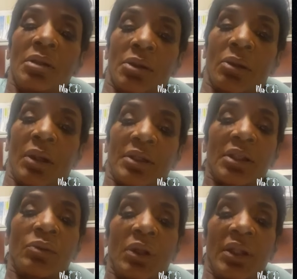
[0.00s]
So I
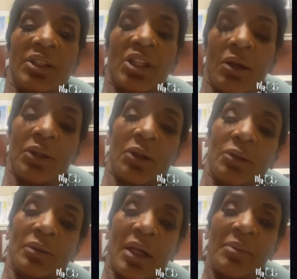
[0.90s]
just want to let y'all
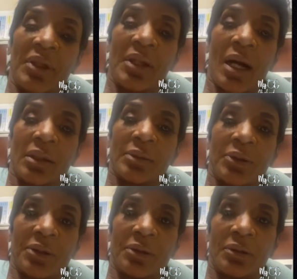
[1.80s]
know I'm in the
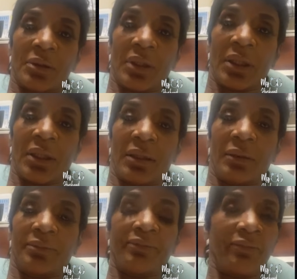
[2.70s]
hospital
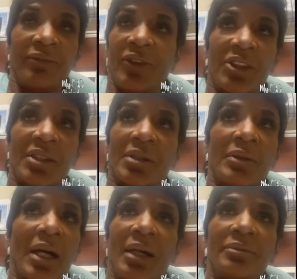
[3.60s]
and just a
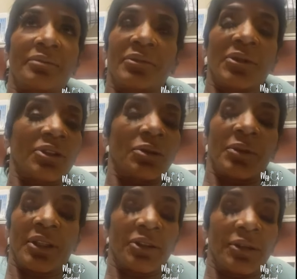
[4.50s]
lot. It's too
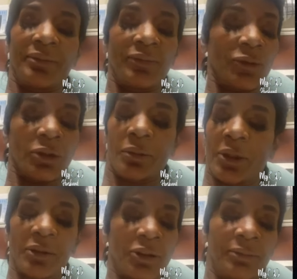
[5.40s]
much. Too
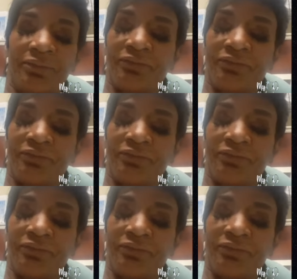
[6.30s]
much.